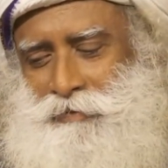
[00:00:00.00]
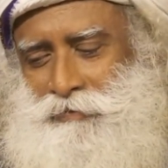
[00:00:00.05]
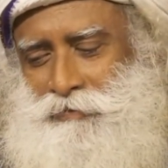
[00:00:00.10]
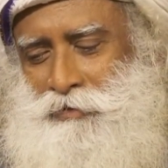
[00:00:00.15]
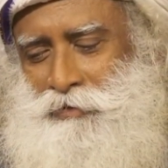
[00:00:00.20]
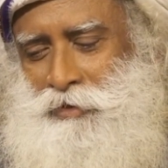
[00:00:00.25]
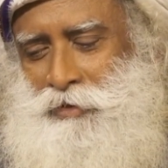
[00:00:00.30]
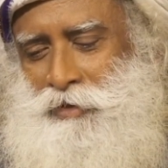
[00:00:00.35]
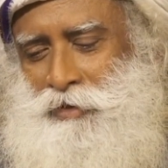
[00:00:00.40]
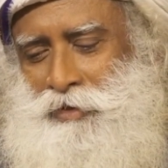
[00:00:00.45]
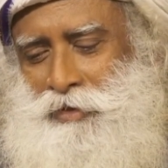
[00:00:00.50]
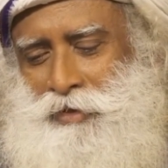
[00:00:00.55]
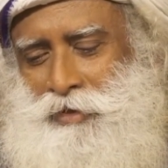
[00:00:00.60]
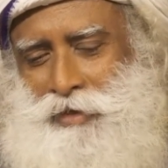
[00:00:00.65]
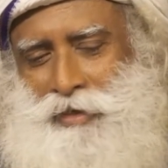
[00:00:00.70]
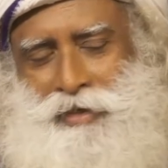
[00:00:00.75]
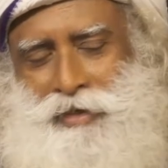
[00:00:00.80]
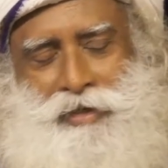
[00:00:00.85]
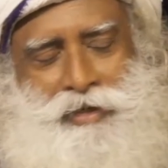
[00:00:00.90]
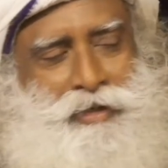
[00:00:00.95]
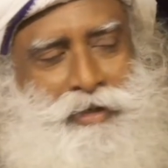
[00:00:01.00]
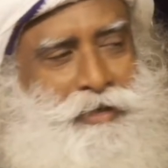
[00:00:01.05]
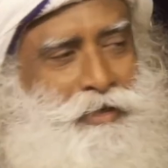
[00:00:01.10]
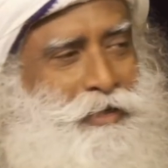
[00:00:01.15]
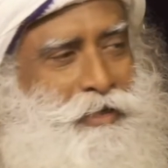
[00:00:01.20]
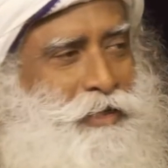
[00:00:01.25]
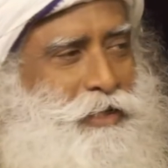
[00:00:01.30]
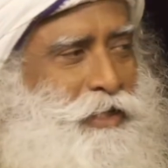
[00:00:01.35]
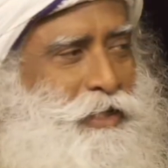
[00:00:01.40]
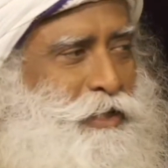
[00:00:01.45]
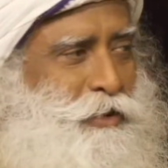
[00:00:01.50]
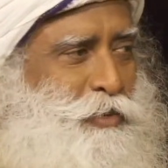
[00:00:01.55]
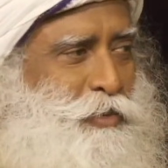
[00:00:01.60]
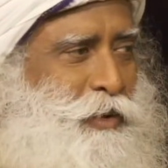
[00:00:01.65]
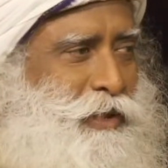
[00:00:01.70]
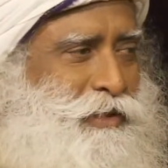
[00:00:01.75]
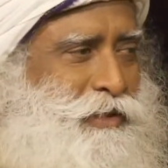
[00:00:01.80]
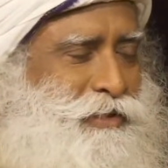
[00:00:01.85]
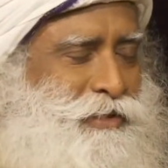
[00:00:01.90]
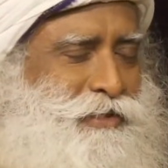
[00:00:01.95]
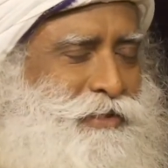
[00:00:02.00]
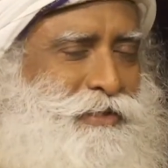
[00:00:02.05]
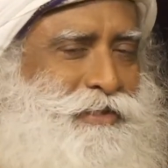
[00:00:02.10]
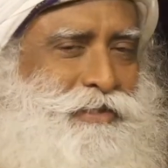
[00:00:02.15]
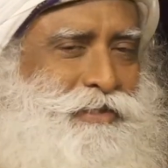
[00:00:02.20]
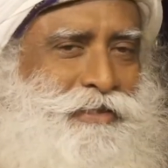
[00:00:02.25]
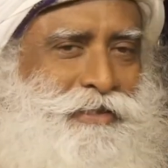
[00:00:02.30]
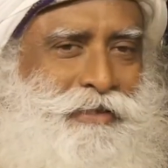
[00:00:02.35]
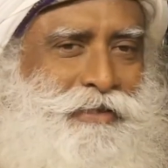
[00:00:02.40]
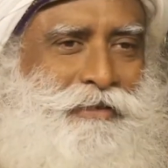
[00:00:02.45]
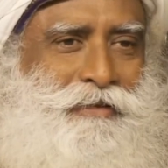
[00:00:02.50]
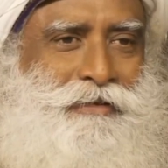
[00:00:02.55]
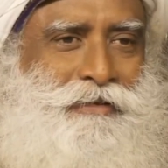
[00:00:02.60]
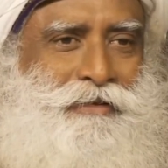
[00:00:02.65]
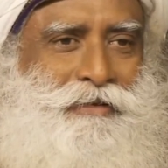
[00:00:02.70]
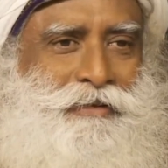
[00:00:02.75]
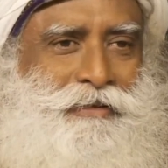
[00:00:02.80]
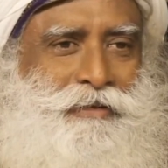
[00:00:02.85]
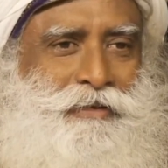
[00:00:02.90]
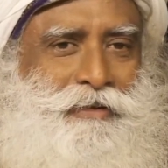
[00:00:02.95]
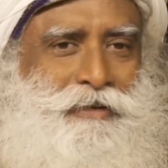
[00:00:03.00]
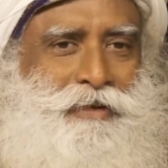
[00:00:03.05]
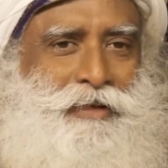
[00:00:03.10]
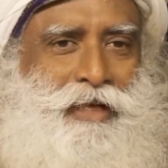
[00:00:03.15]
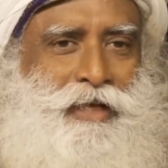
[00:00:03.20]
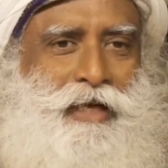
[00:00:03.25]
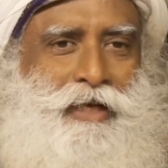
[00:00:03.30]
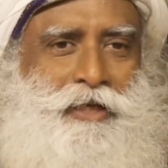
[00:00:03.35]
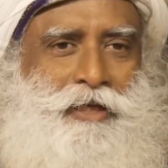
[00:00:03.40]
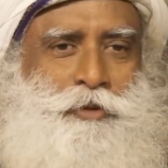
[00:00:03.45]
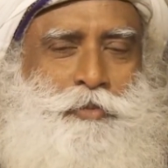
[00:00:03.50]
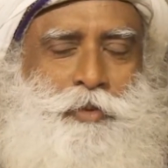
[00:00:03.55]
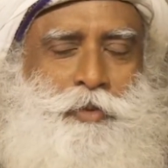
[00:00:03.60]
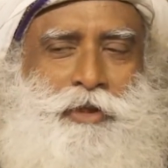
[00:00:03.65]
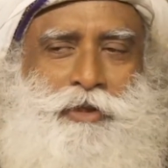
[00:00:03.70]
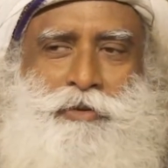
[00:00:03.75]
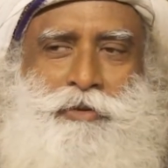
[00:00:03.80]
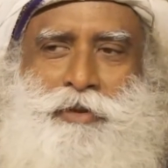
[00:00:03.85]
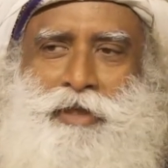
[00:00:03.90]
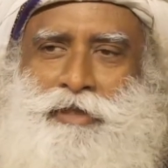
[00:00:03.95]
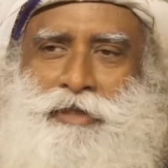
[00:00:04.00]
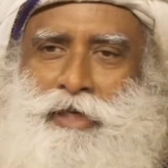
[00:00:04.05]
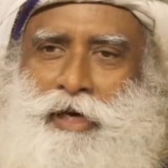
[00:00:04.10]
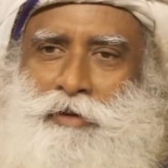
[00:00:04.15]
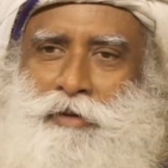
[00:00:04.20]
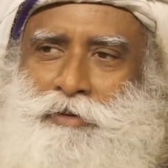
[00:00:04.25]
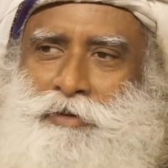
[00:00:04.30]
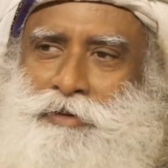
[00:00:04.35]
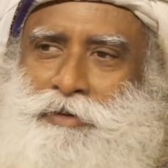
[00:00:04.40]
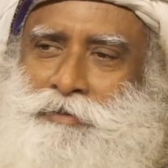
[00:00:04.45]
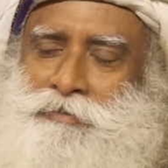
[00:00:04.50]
for nearly 8 weeks, they are desperate to get out.